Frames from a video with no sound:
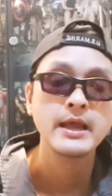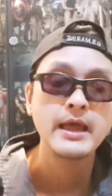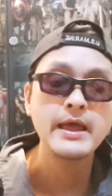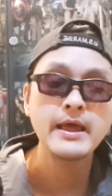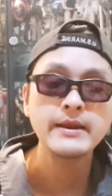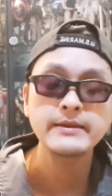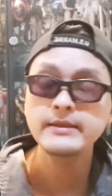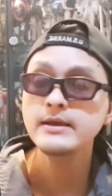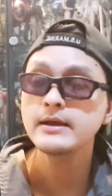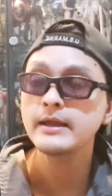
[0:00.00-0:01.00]
And
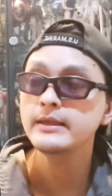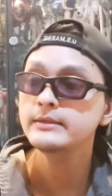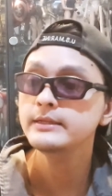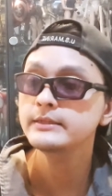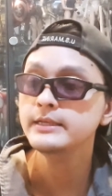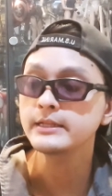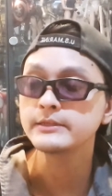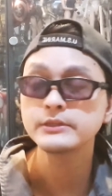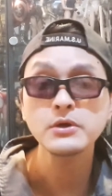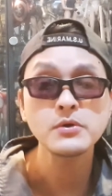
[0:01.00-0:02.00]
yeah, I guess that's
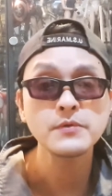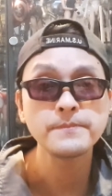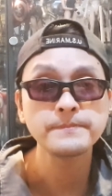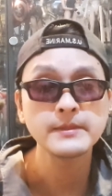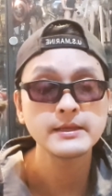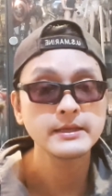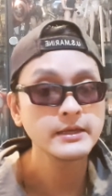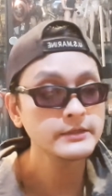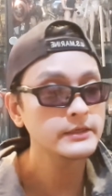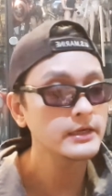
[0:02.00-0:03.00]
it. So
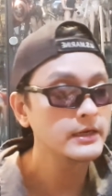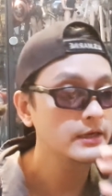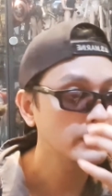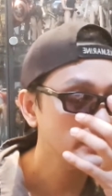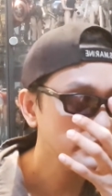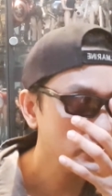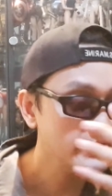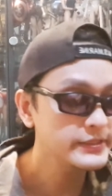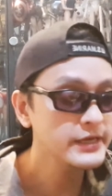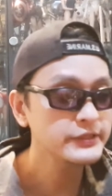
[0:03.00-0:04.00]
here's okay, so
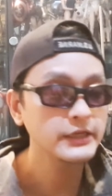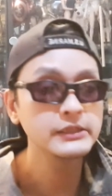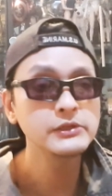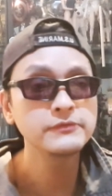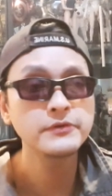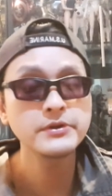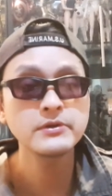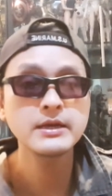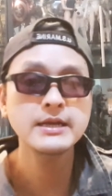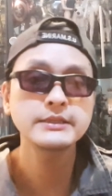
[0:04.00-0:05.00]
there's a clue for you
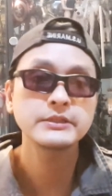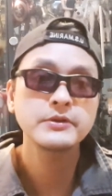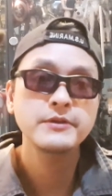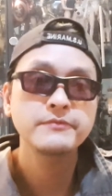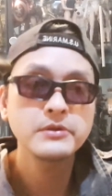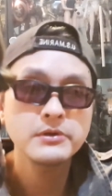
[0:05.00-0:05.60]
guys. So if you're